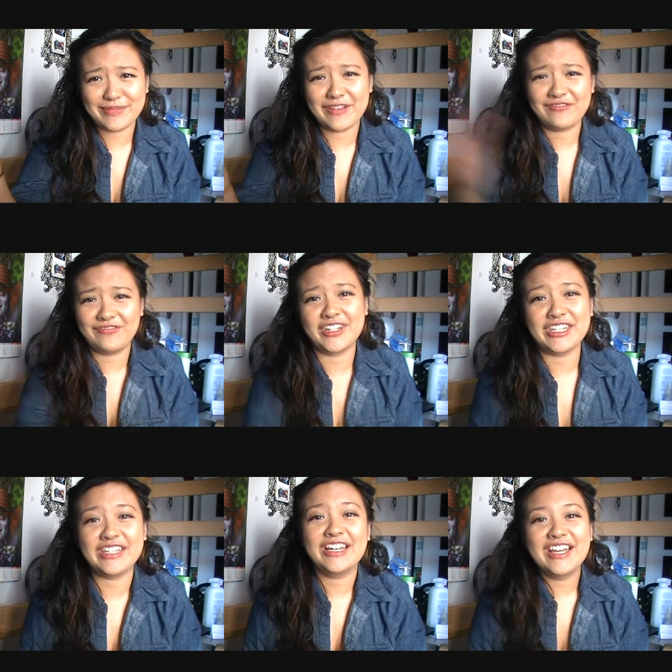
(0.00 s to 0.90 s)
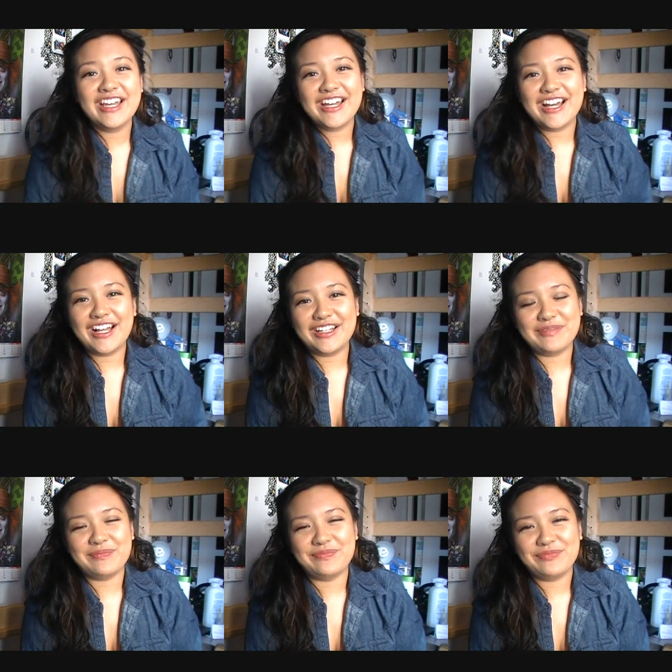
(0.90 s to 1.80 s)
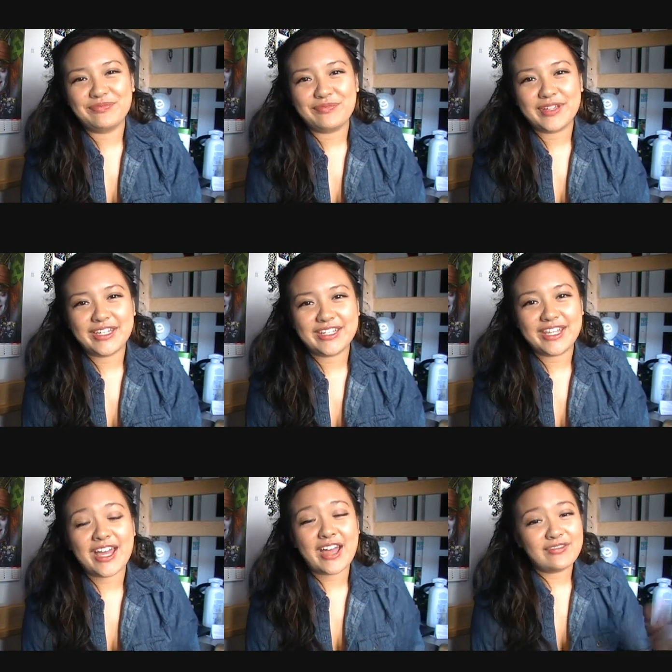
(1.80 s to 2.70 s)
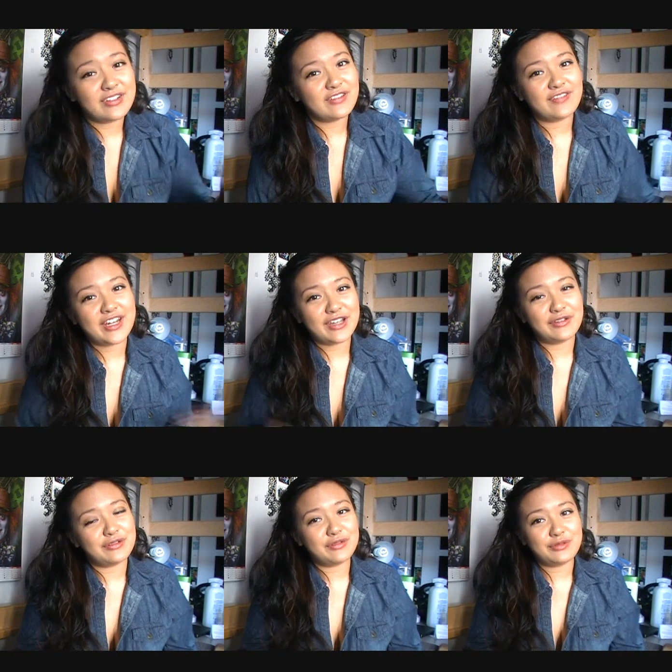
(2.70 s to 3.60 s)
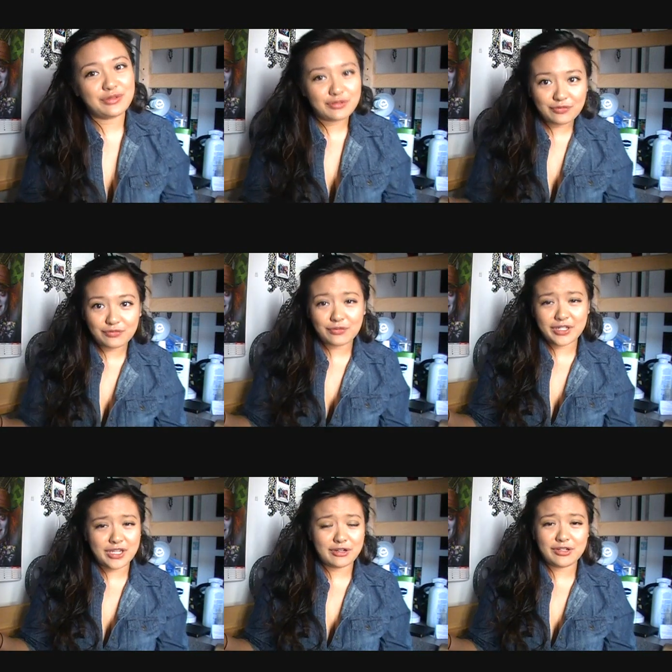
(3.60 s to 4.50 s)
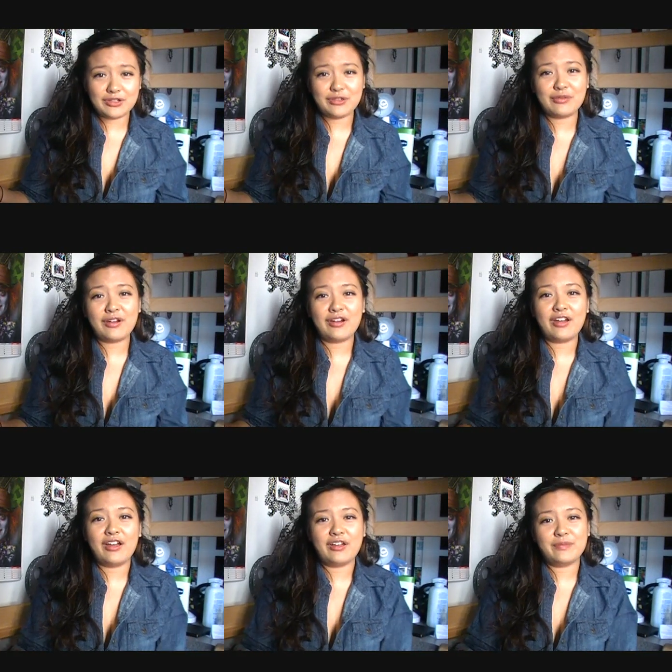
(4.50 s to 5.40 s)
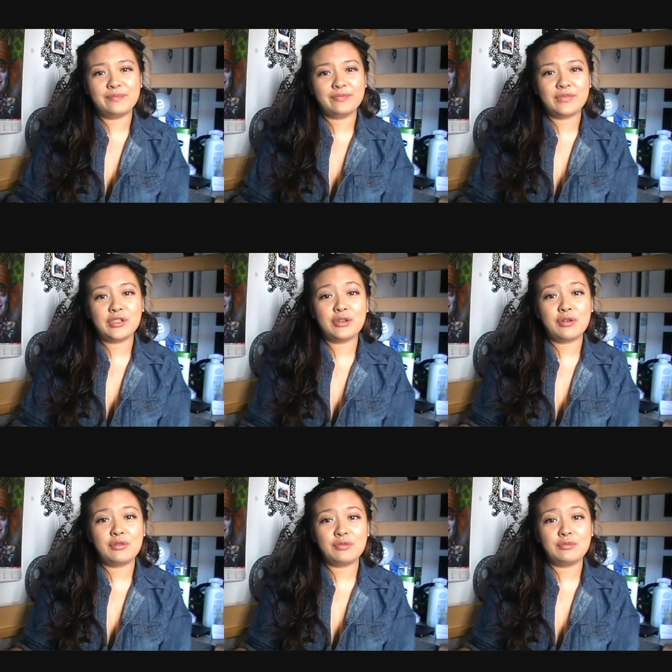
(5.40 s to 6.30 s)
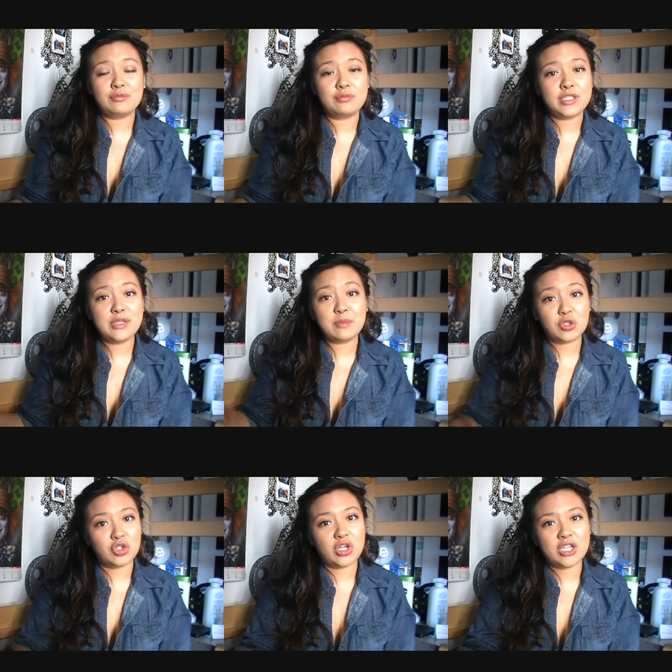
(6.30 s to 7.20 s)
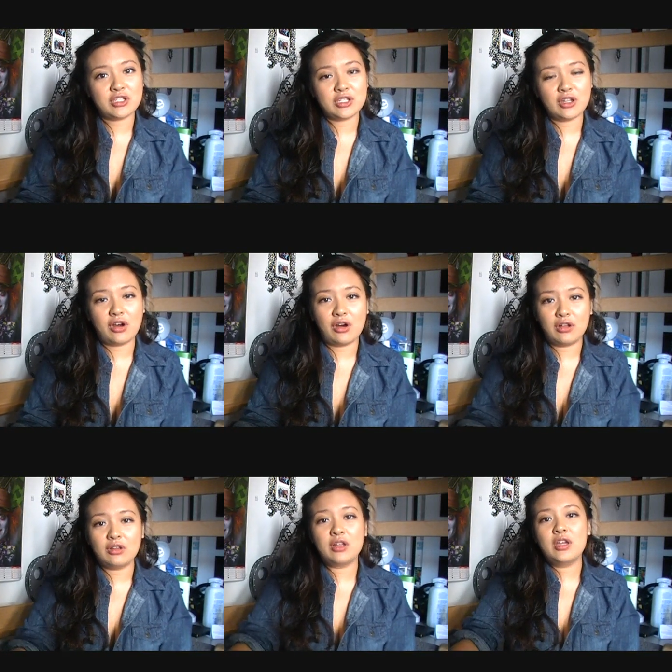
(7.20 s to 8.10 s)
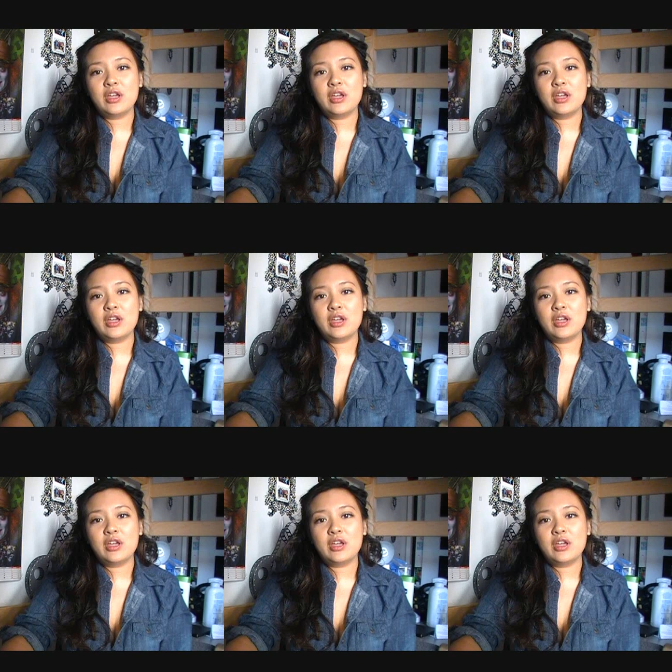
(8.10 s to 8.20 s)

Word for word: not funny. Um, but yeah, after you find out who you, what character you are, um, you go deeper into the hall